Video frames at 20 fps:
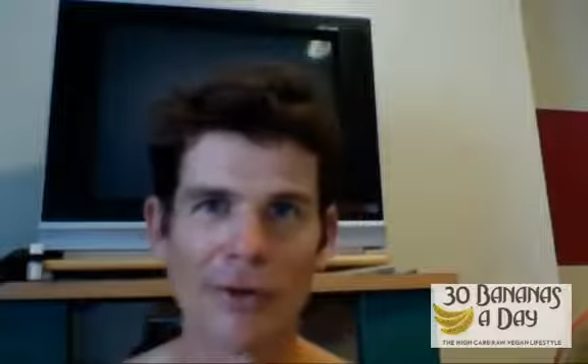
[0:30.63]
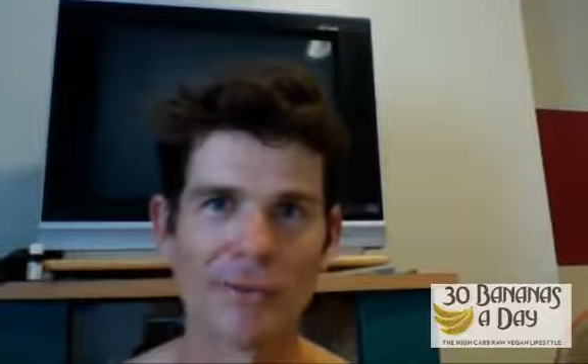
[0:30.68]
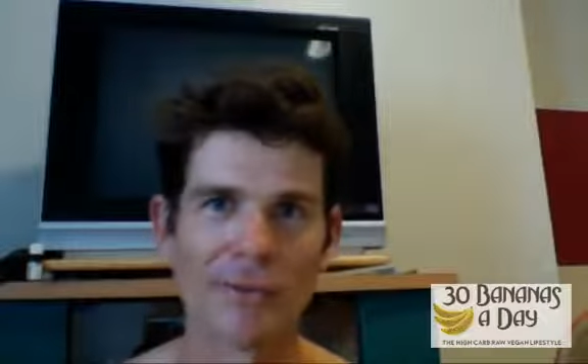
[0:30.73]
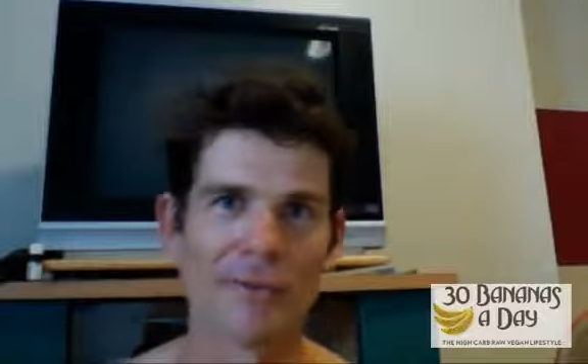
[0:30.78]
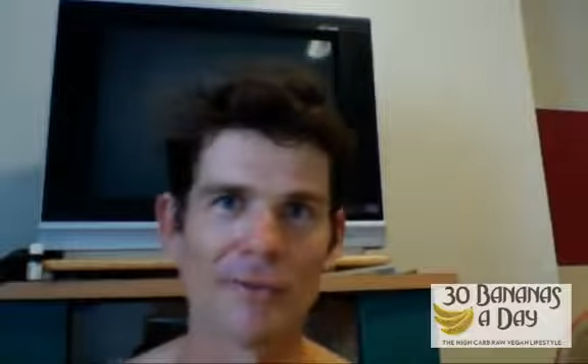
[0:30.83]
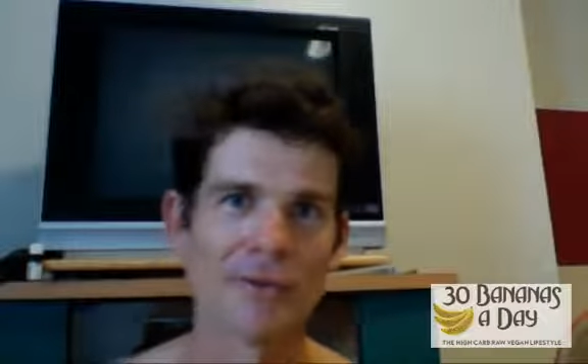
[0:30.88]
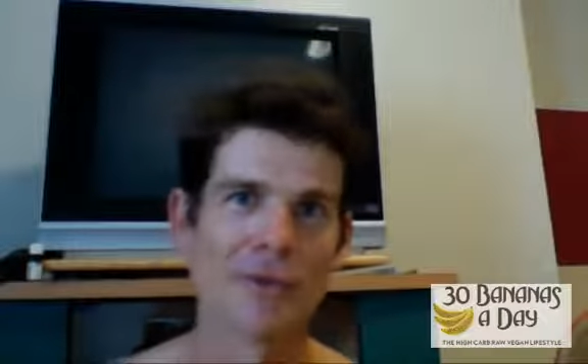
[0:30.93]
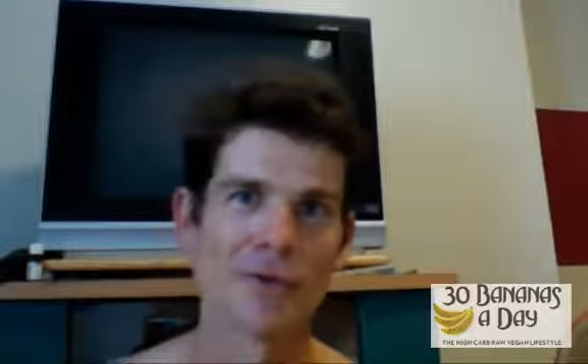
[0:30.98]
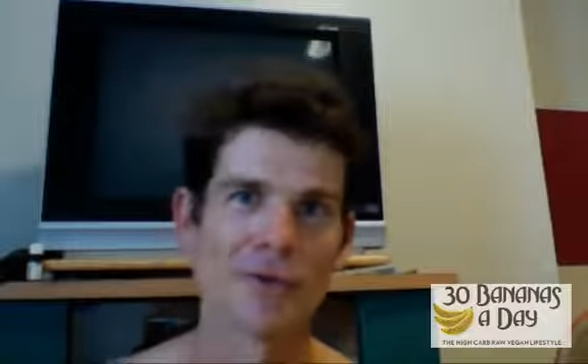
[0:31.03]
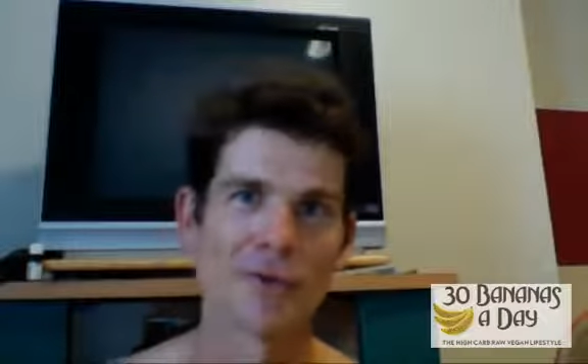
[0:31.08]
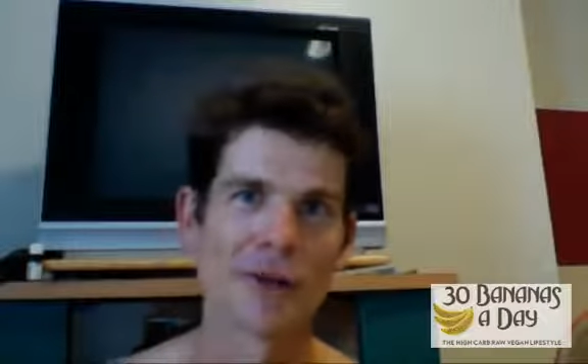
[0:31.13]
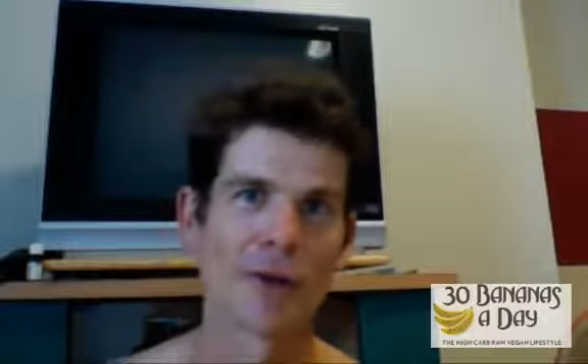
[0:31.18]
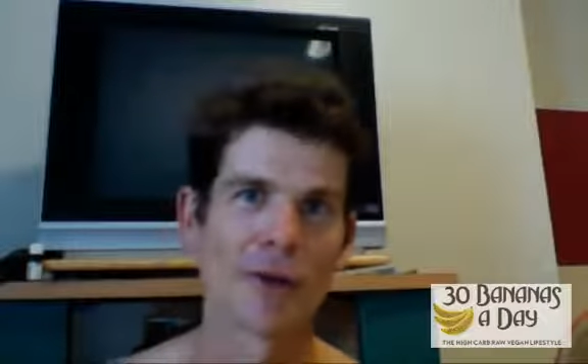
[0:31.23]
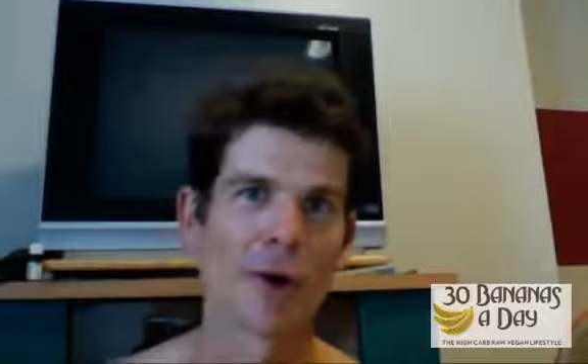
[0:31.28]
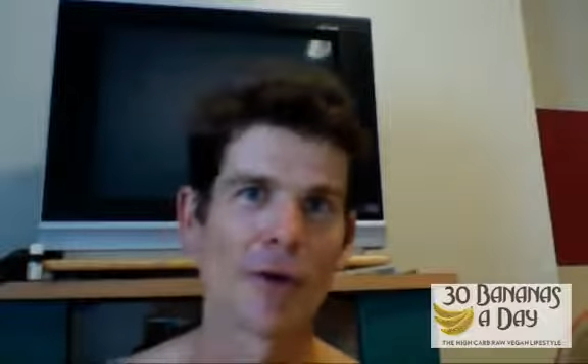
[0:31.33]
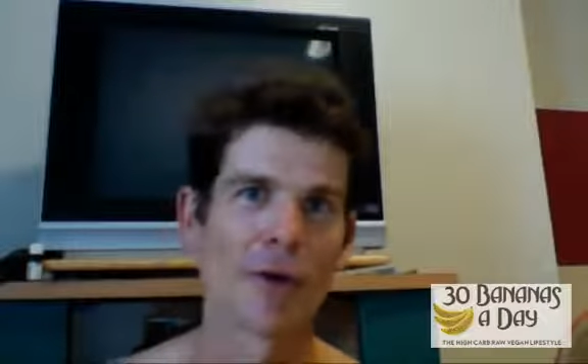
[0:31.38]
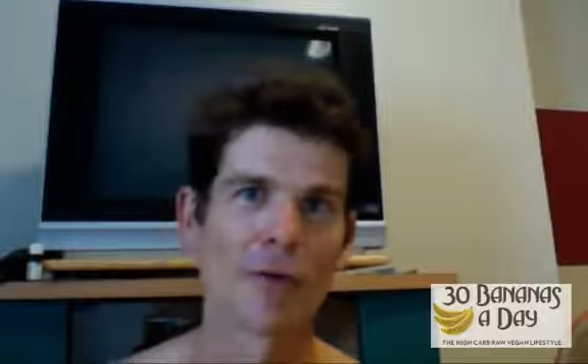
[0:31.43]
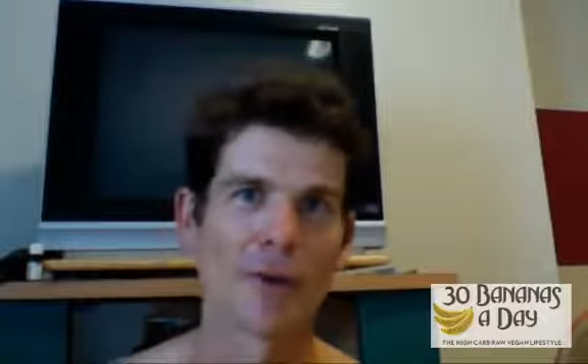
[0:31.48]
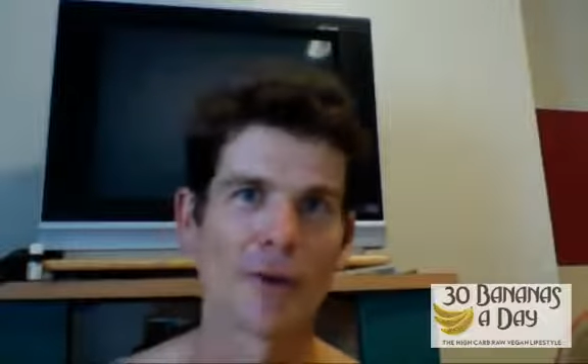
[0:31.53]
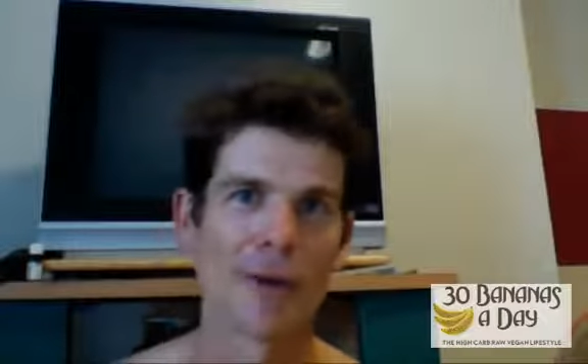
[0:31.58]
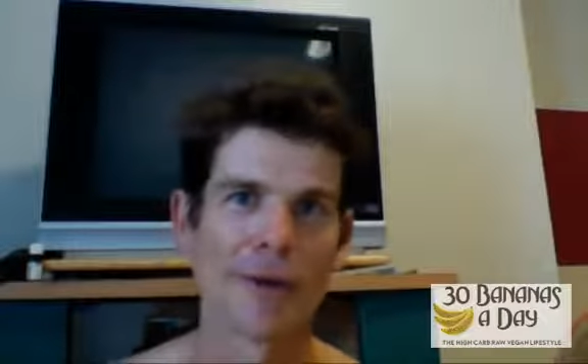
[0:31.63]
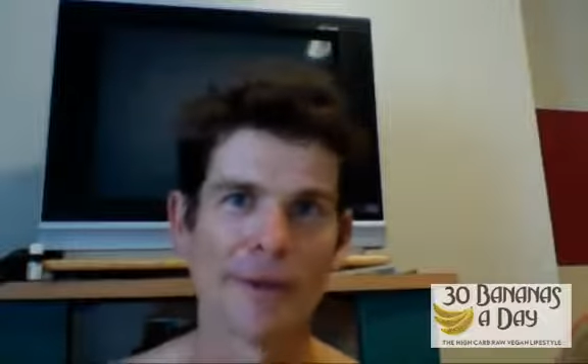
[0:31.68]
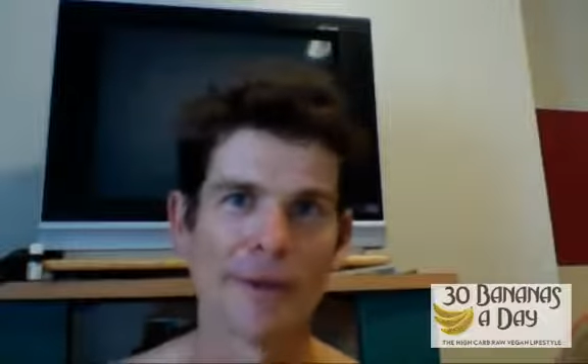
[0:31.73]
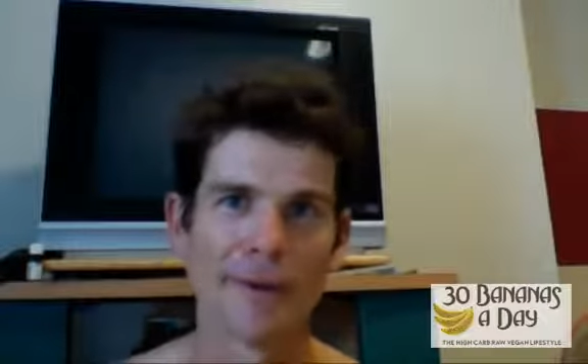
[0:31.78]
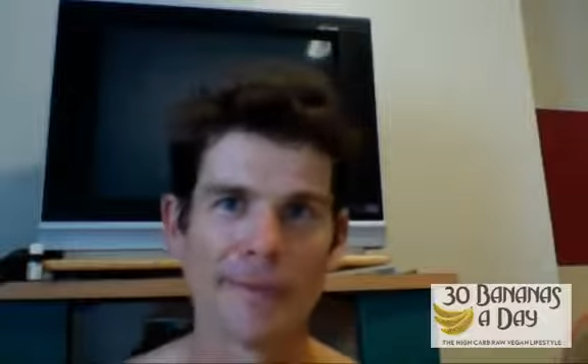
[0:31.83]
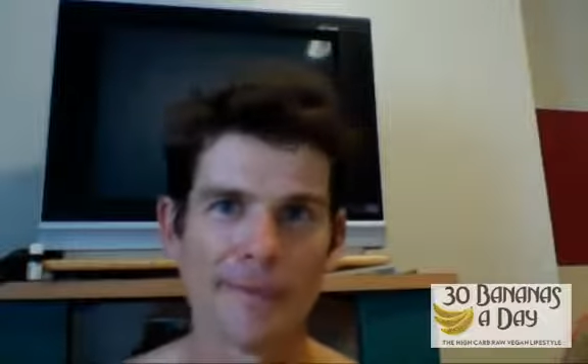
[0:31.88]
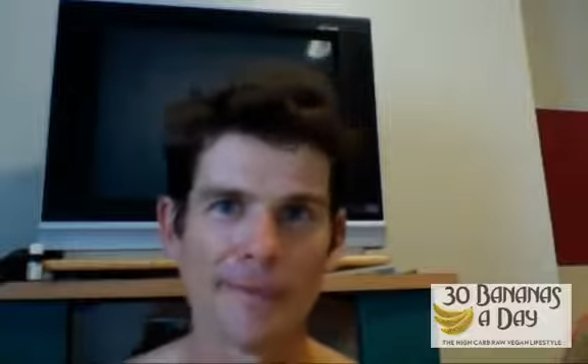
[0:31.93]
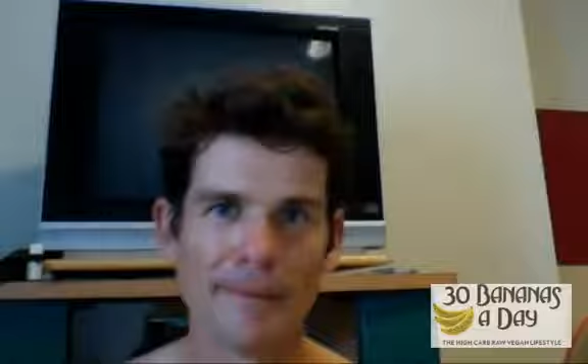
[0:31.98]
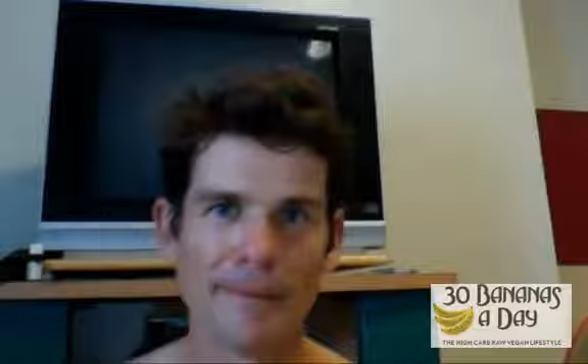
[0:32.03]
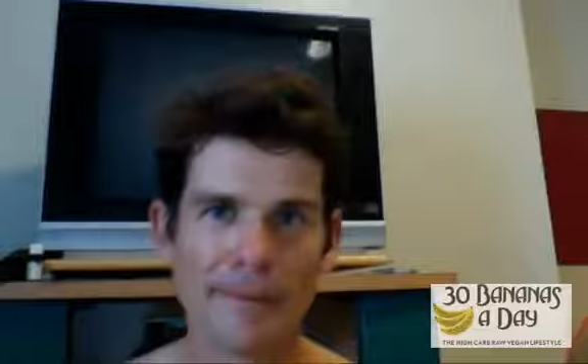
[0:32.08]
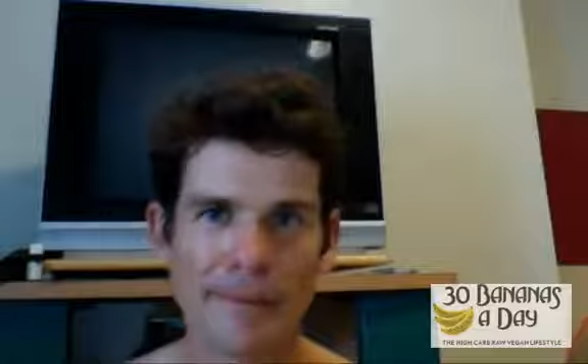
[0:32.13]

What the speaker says: and drink coffee and,